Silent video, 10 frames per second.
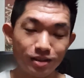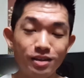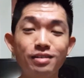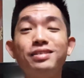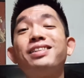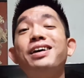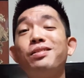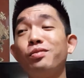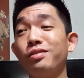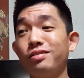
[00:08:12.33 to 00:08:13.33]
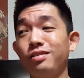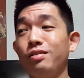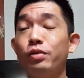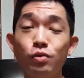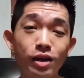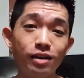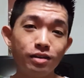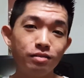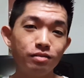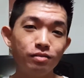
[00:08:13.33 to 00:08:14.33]
here's the thing: when you get
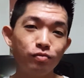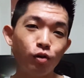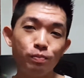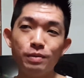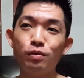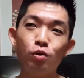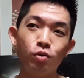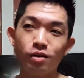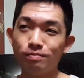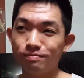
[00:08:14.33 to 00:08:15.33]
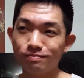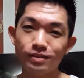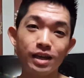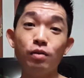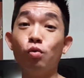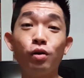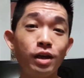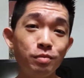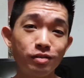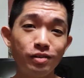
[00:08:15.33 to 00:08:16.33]
it, for people who are again war
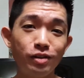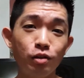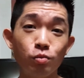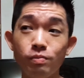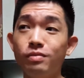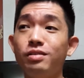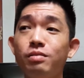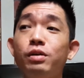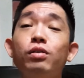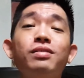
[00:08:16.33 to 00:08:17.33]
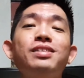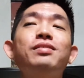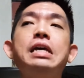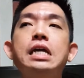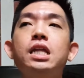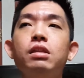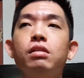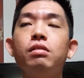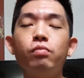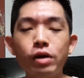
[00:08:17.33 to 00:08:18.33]
gamers and everything, because you see,
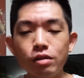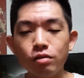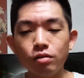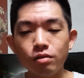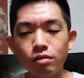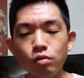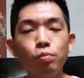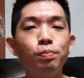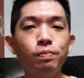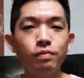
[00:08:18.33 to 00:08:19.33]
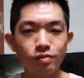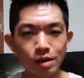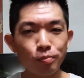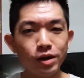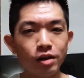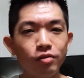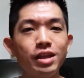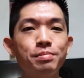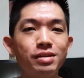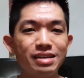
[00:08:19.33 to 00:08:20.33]
when you separate
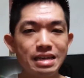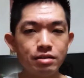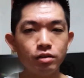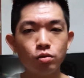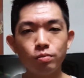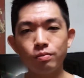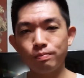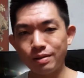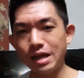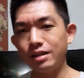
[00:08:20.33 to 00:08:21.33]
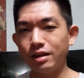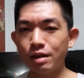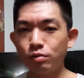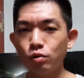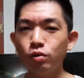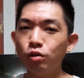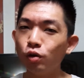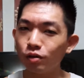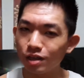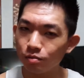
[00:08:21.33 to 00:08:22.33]
everything, it makes it easier to play the game too. You don't
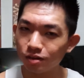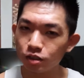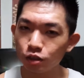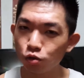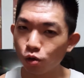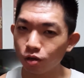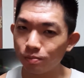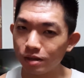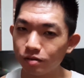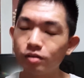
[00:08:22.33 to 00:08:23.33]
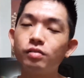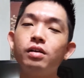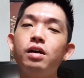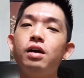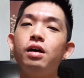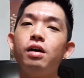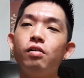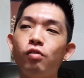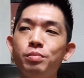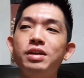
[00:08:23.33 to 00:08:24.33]
have to keep searching through all the pieces.
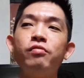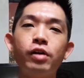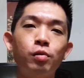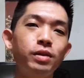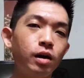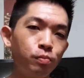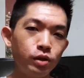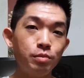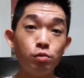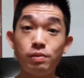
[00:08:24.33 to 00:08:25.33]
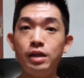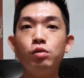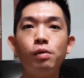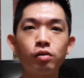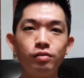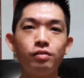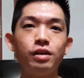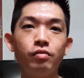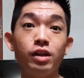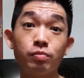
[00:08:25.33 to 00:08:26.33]
For me, invariably, I'll put them to Plano boxes
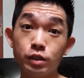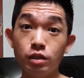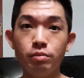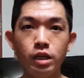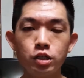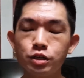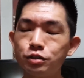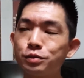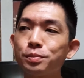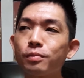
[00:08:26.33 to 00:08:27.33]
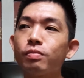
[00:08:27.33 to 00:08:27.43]
and everything, especially the miniatures.